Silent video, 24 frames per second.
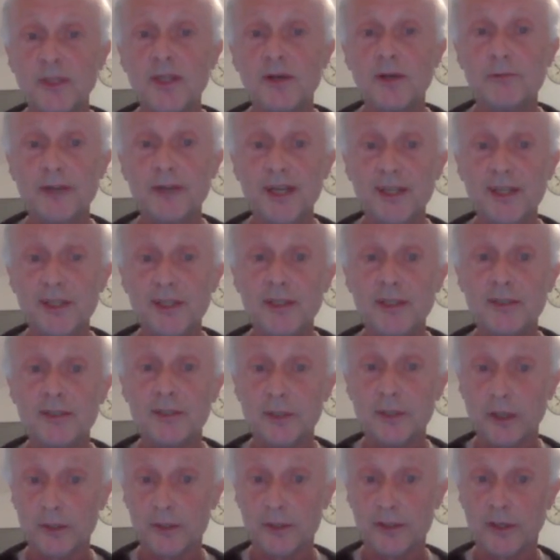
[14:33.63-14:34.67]
of AD is
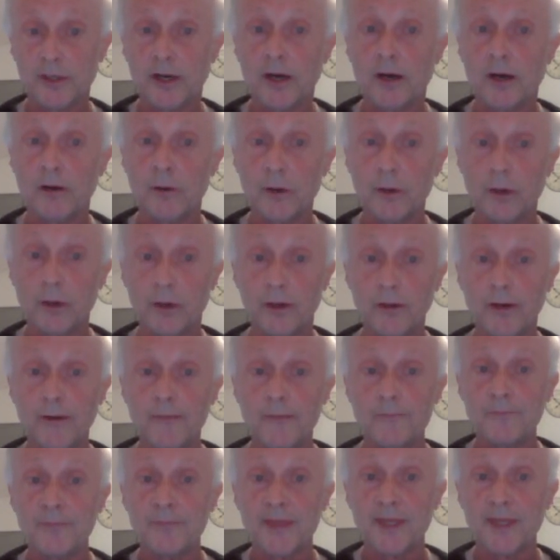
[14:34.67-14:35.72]
not our
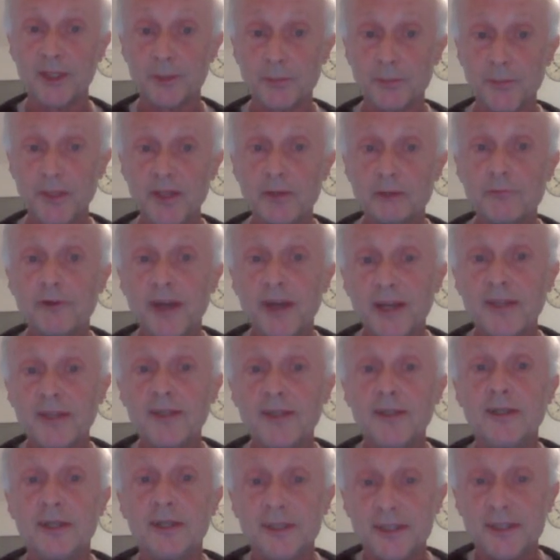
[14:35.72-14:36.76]
speed of AD
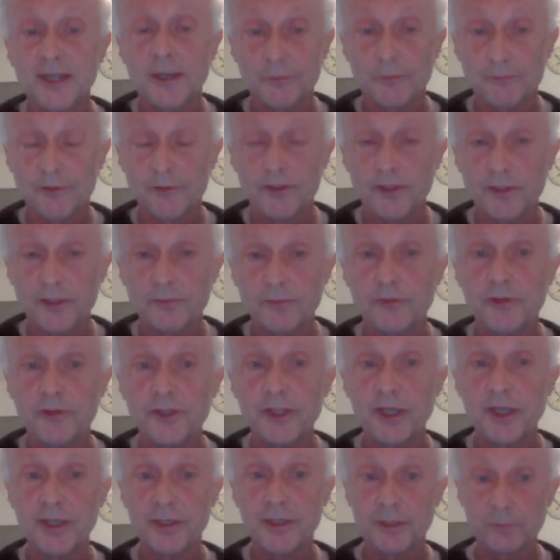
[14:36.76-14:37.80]
itself. The differentiating